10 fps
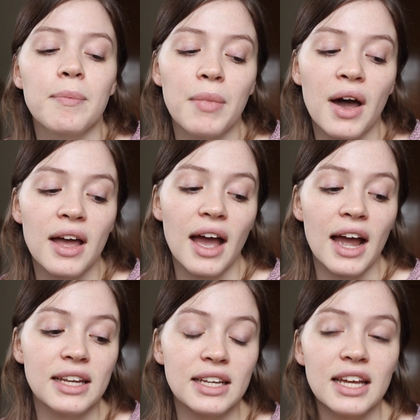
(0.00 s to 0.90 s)
but
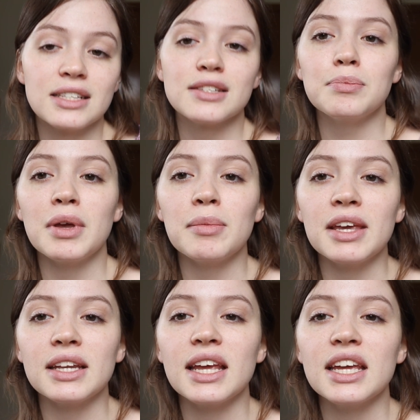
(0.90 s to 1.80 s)
I knit maybe
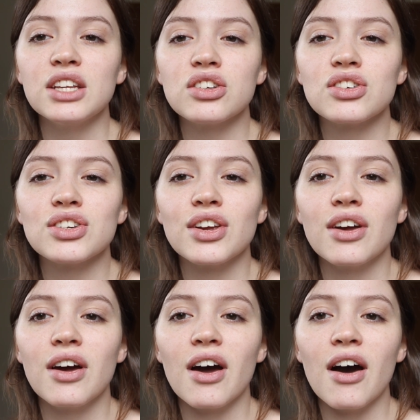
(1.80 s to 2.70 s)
an inch
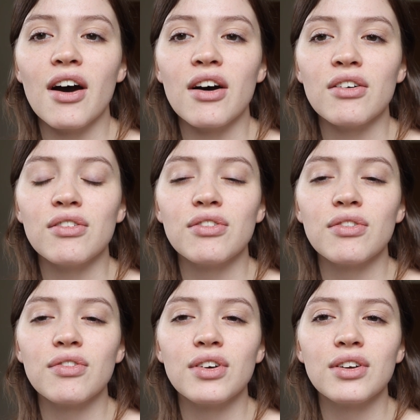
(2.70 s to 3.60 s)

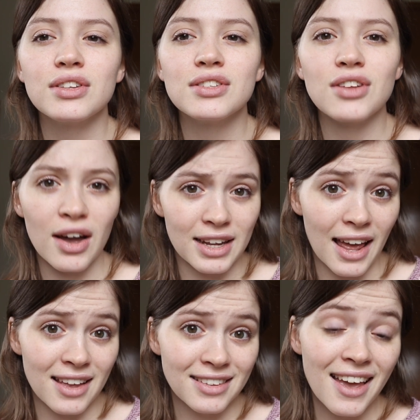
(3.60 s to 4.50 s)
of
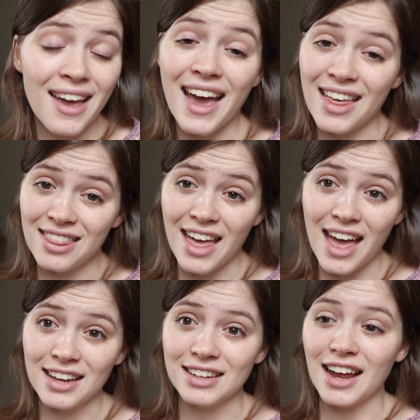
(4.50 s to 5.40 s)
stockinette, and
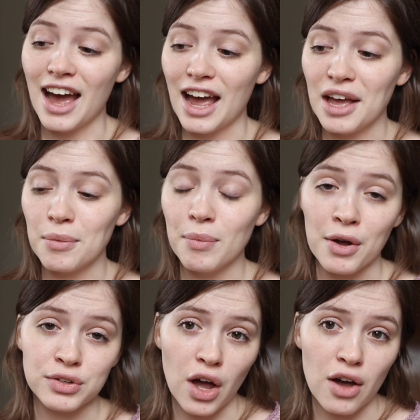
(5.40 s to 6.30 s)
then I
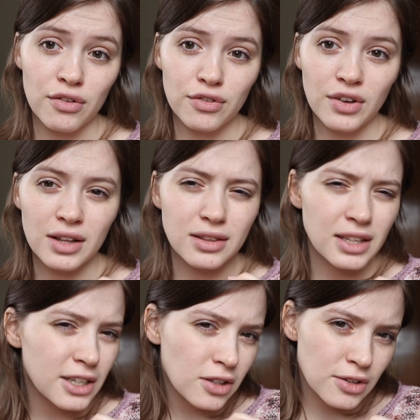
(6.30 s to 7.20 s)
bound off a
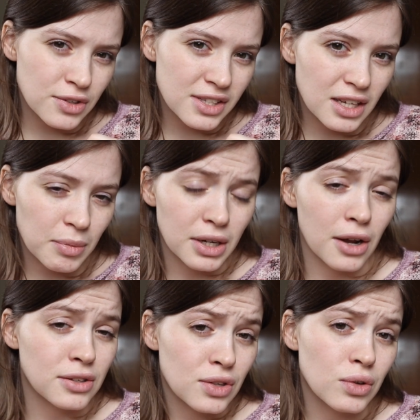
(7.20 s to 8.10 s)
little loosely, but
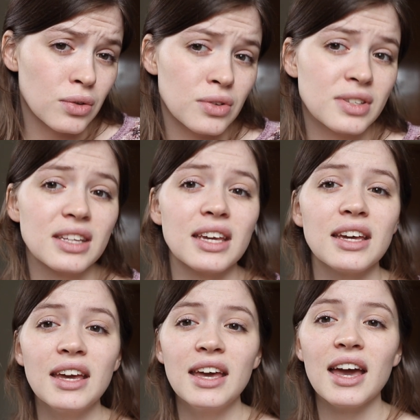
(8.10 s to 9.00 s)
not too
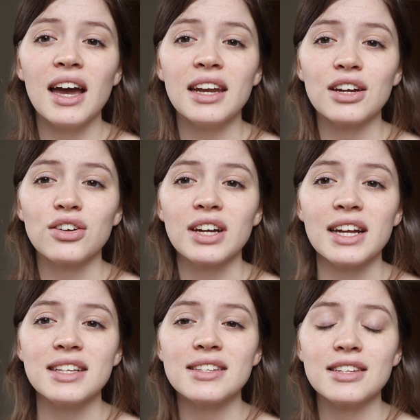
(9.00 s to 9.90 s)
loosely, and it
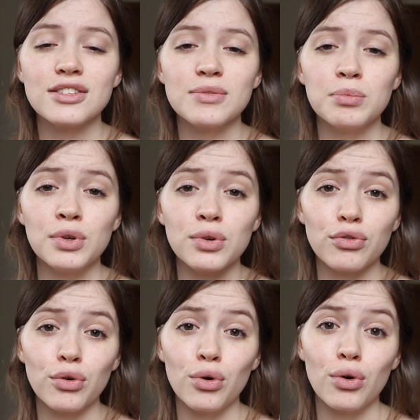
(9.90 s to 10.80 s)
creates this
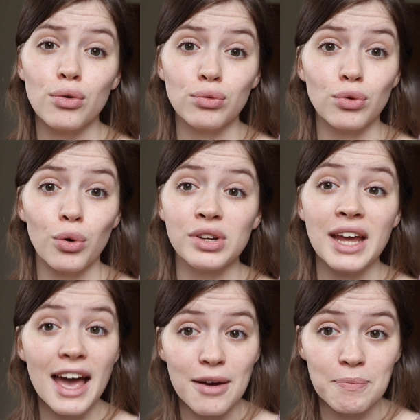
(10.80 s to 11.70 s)
beautiful rolled
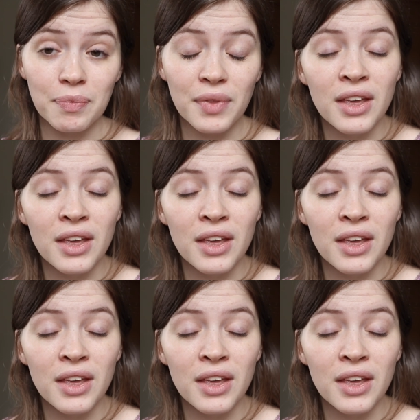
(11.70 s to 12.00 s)
hem,